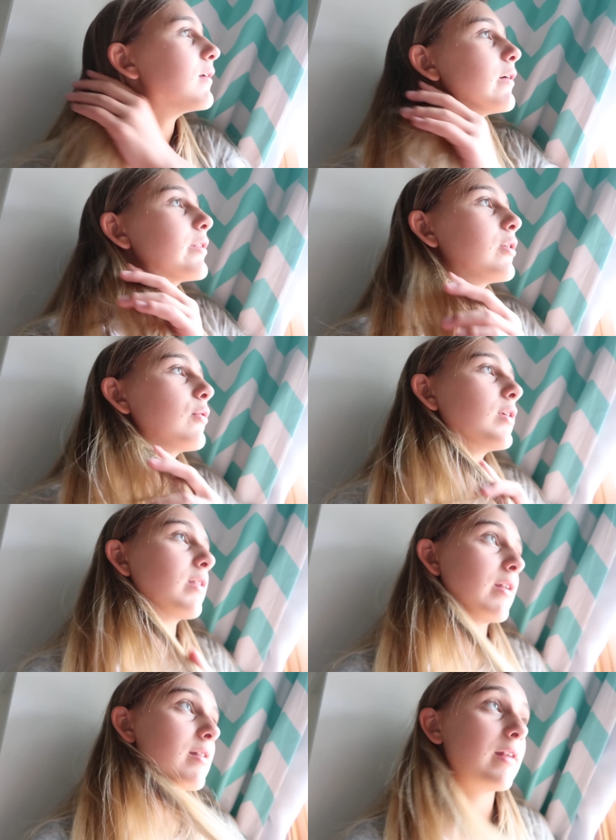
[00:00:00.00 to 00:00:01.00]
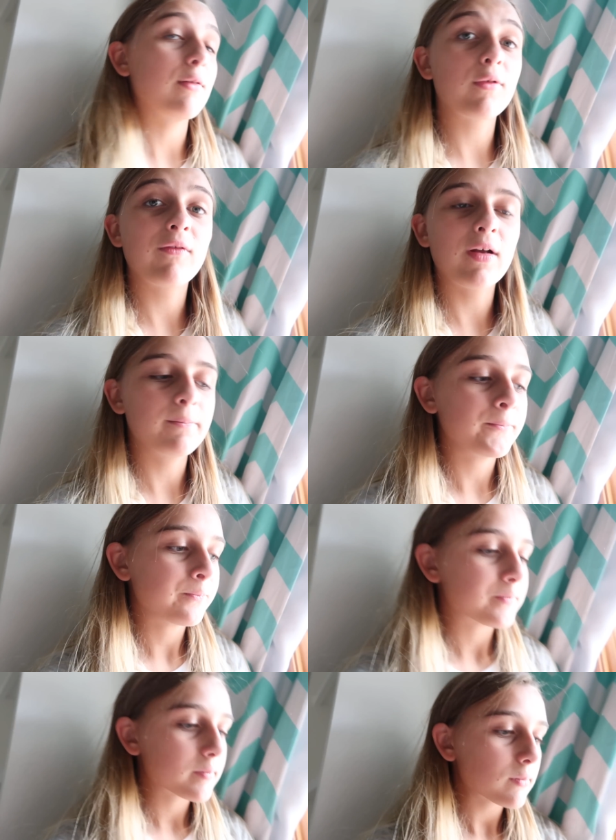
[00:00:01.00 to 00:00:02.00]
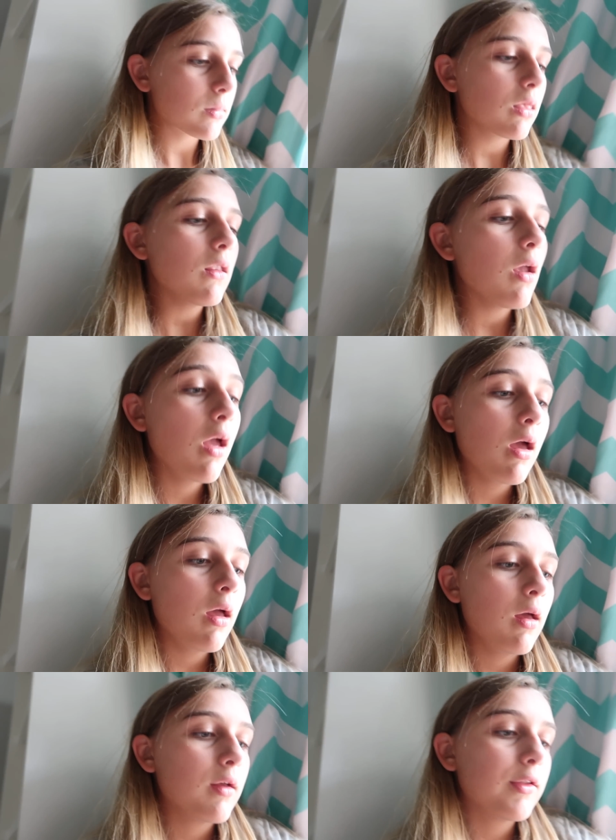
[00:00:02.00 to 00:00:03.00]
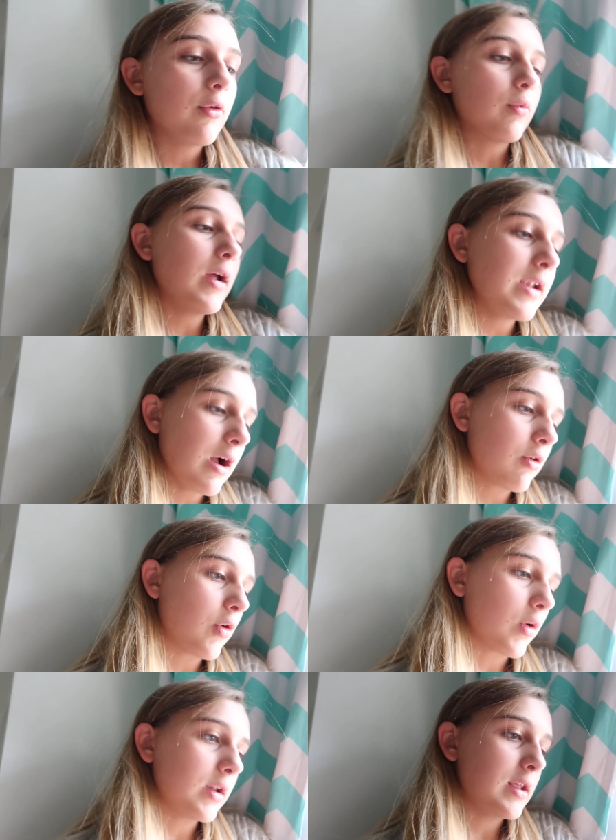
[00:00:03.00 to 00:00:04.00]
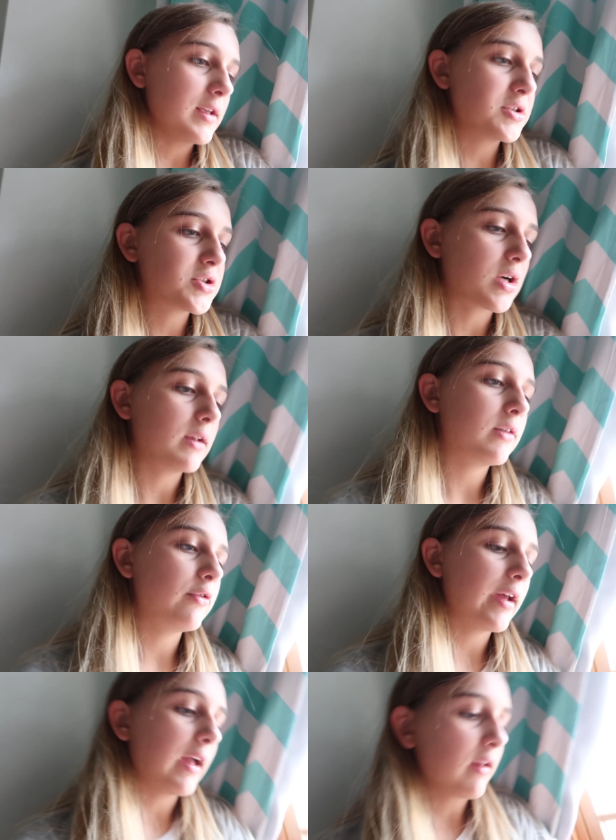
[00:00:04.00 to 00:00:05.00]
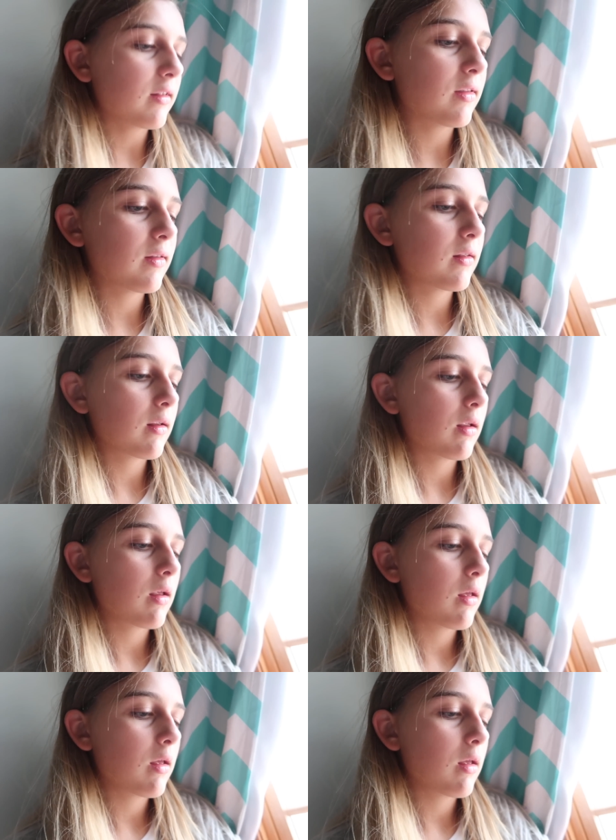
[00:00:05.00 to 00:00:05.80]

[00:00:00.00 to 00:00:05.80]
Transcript: and all the noises. It was fun. So right now Courtney is trying to text